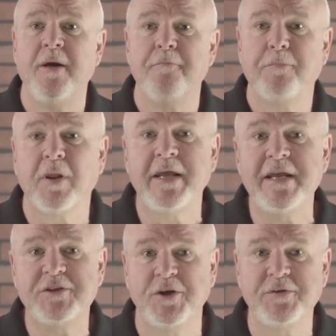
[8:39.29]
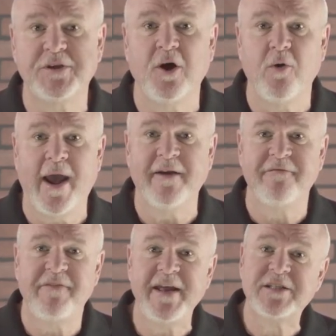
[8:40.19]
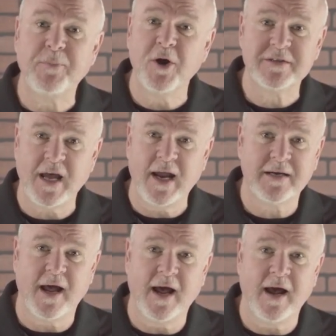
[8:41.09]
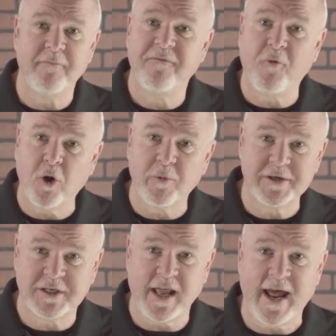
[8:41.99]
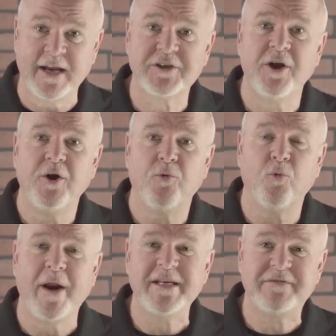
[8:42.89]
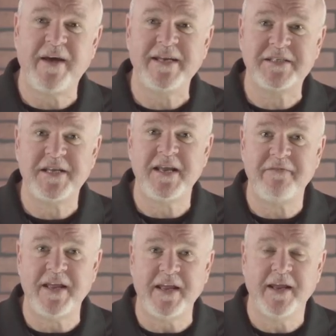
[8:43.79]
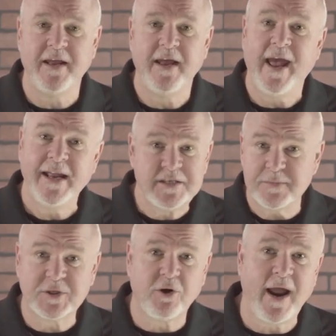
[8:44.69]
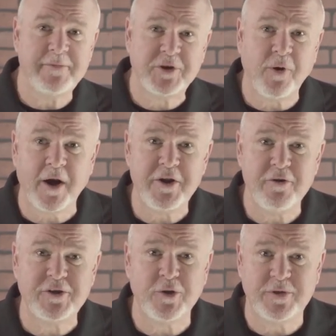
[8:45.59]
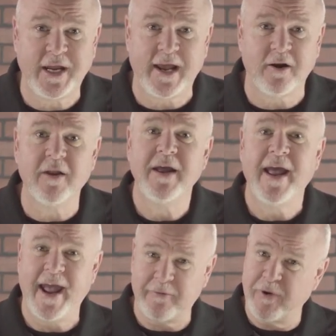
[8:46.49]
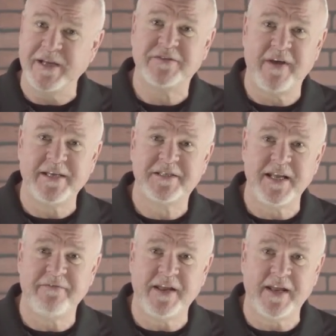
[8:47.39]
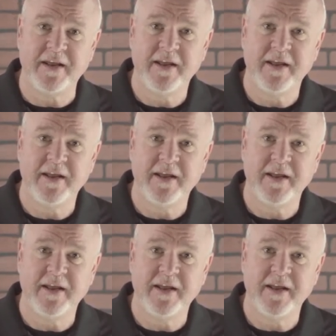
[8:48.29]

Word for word: please do so at facebook.com forward slash raceface TV and subscribe to our YouTube channel at RaceFace TV.